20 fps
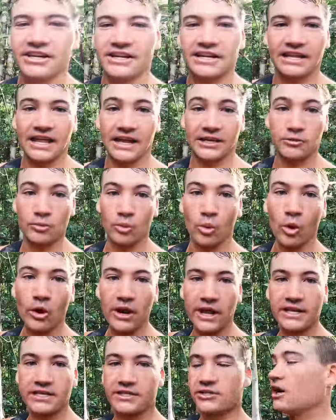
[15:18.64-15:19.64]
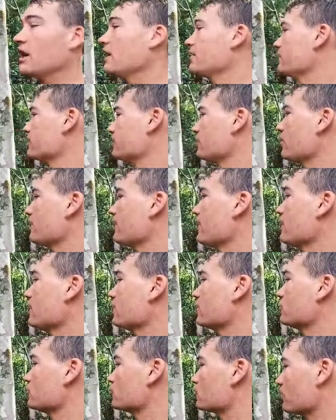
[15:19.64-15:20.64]
collect water inside of it though that you
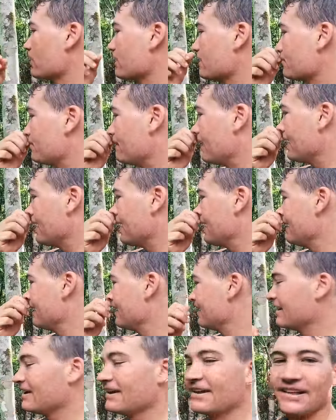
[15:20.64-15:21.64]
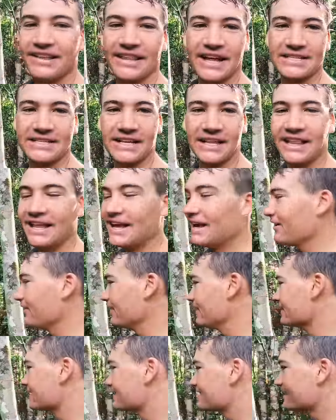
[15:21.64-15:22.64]
can drink, but that's
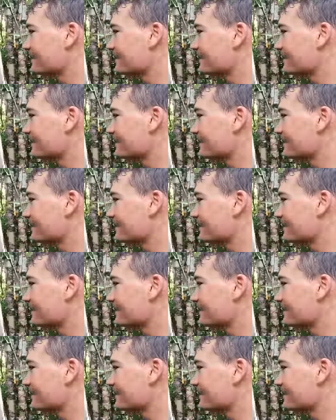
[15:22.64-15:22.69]
hilarious.